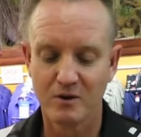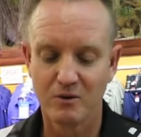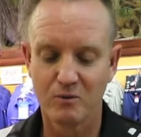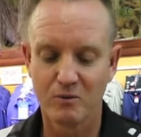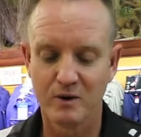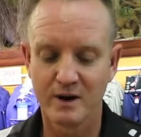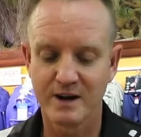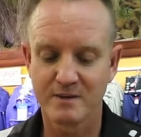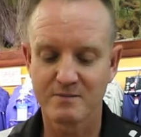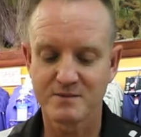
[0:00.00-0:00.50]

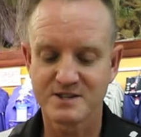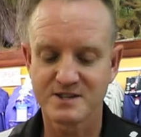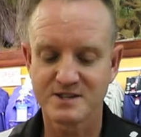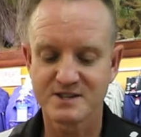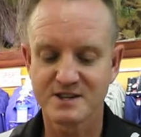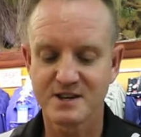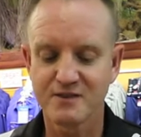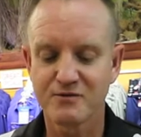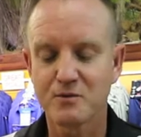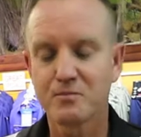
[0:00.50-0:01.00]
What happens
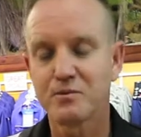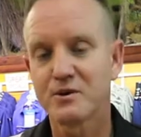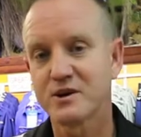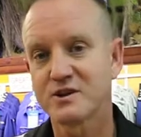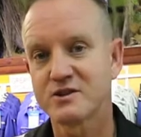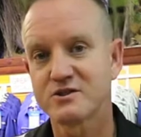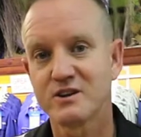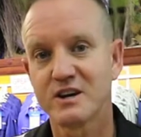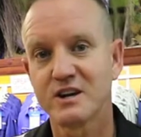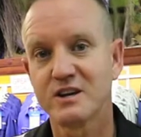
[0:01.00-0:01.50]
is, if you put
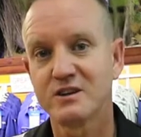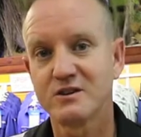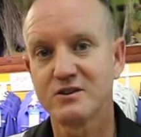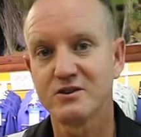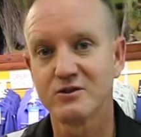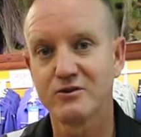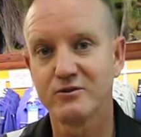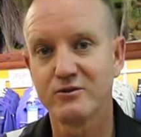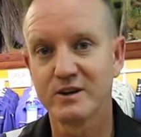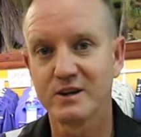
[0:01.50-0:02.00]
it straight into
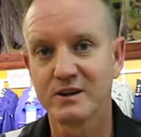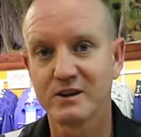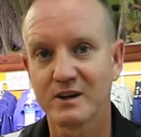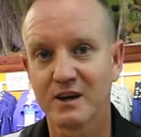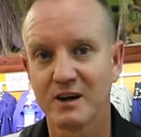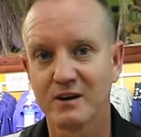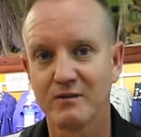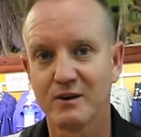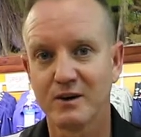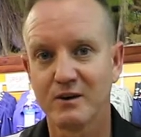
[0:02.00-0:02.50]
your reel
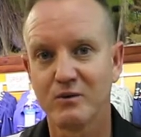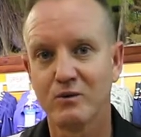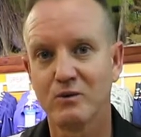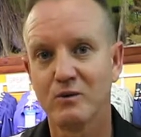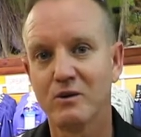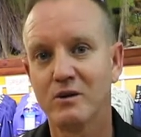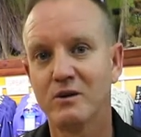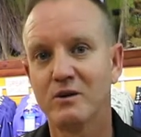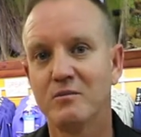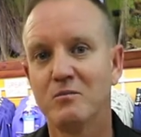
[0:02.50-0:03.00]
cover,
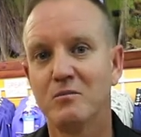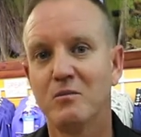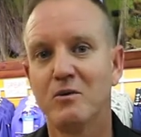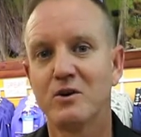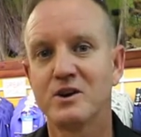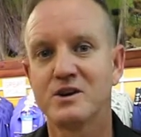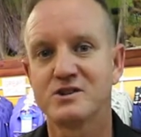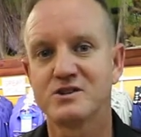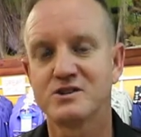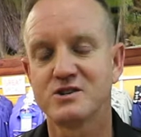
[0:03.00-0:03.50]
all the
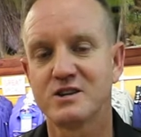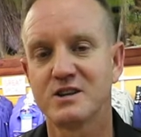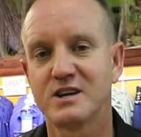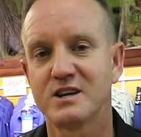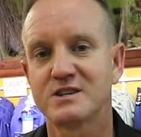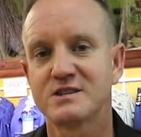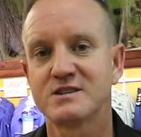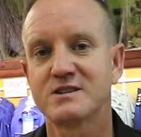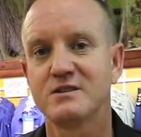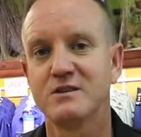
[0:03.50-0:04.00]
moisture
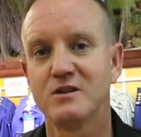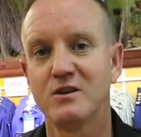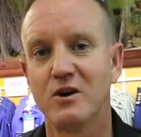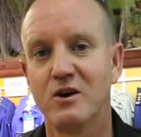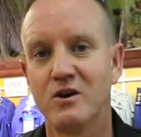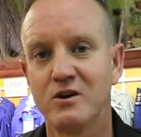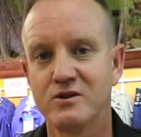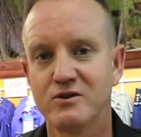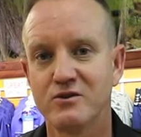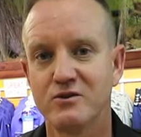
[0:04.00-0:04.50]
that's still
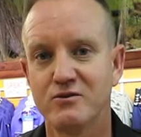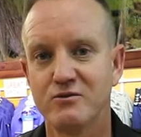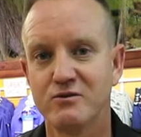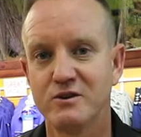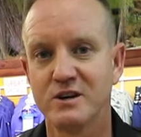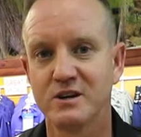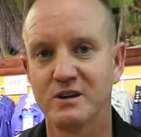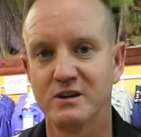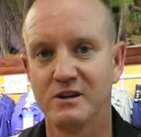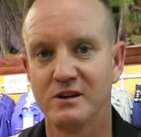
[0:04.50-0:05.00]
on your
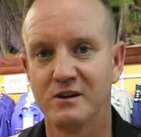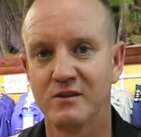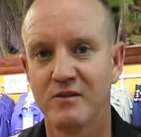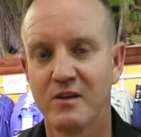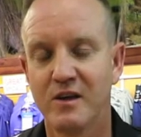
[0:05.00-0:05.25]
reel